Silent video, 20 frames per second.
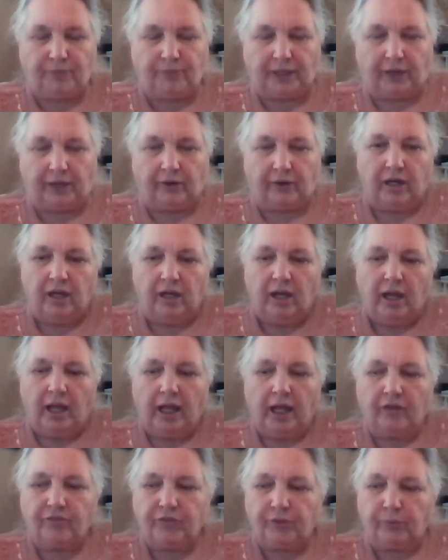up there
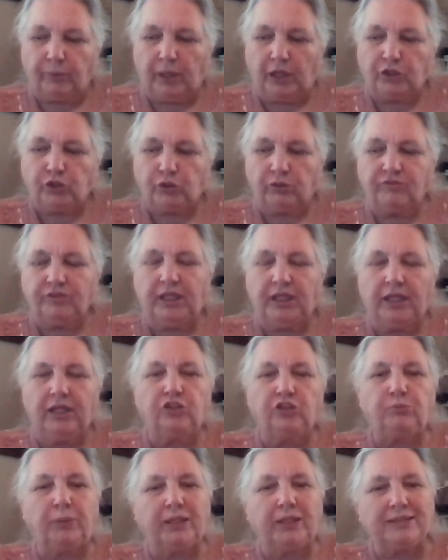at the Register of Deeds,
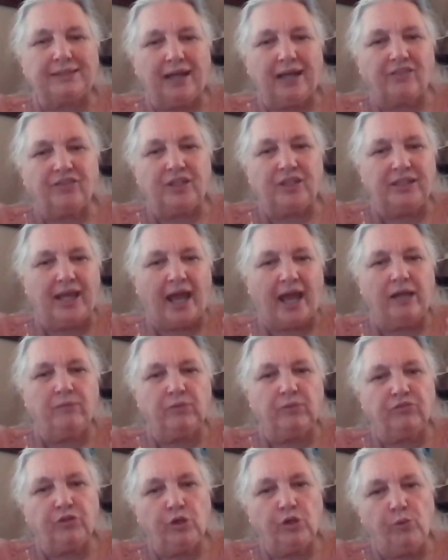but it's got the name
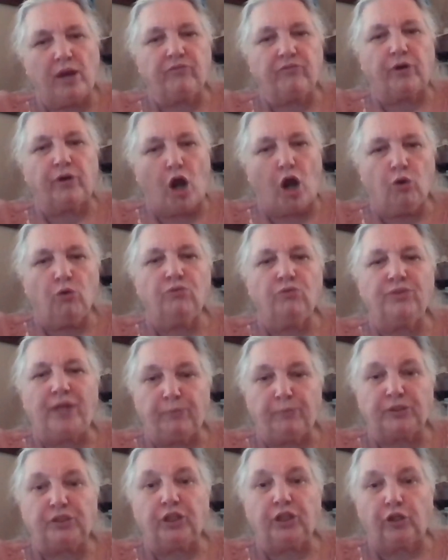of whoever owned that
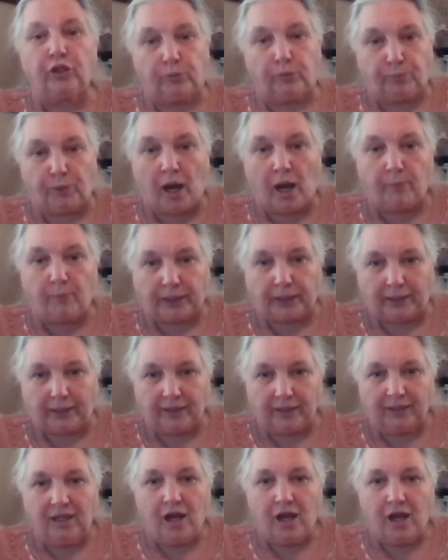particular property